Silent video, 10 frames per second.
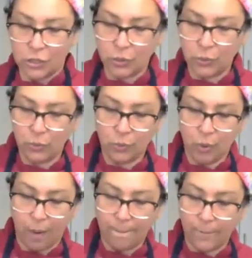
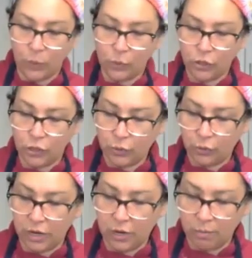to boost
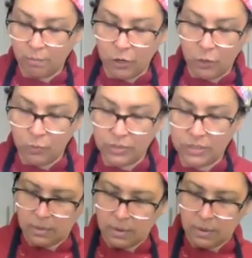your immune.